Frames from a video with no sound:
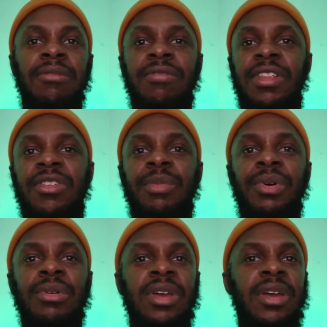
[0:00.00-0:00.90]

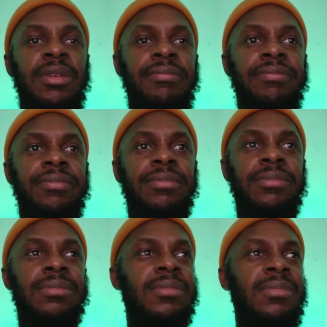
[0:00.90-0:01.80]
Invincible can
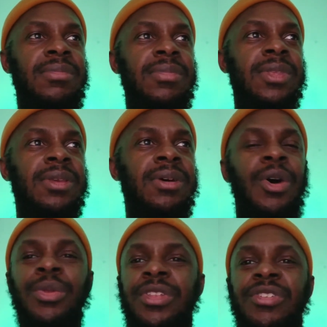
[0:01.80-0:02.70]

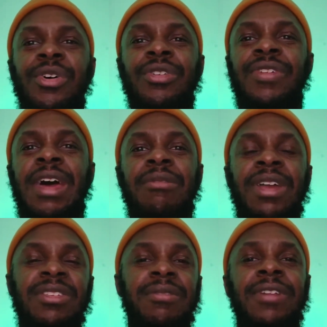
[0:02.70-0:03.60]
hold the torch for that,
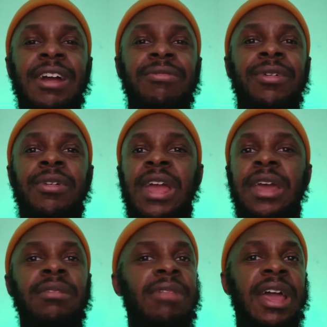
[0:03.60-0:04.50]
raise the flag for
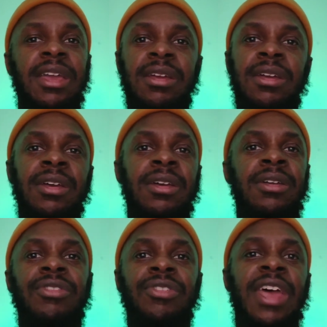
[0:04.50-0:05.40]
it, and like
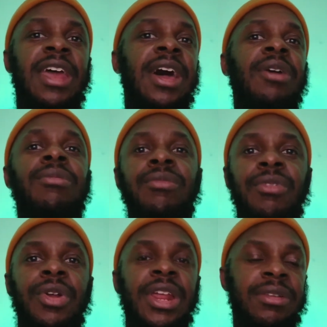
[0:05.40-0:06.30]
just head out
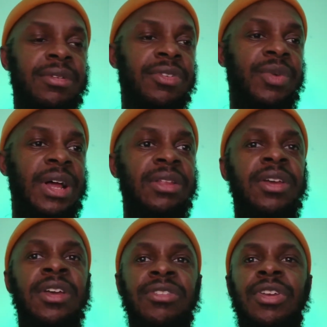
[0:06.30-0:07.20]
running as
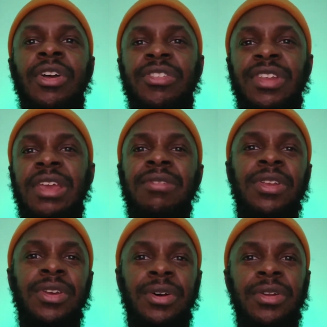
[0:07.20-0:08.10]
well. So you've got
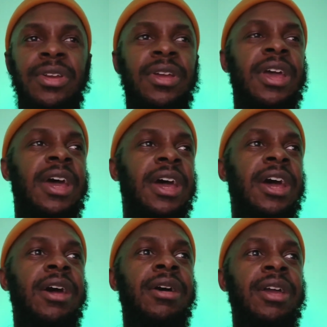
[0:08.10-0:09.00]
Steven
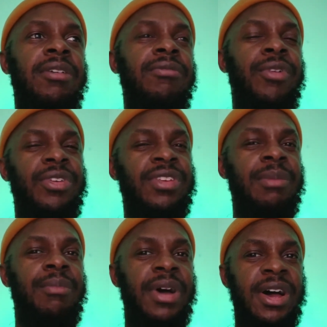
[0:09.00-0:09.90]
Yeun
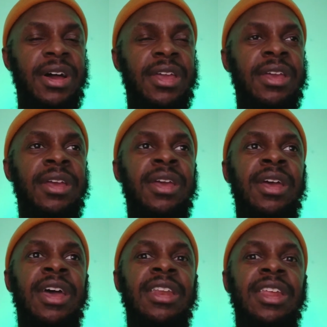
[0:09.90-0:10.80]
voicing Mark,
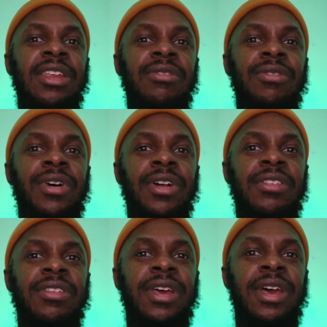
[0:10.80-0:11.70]
and then you've got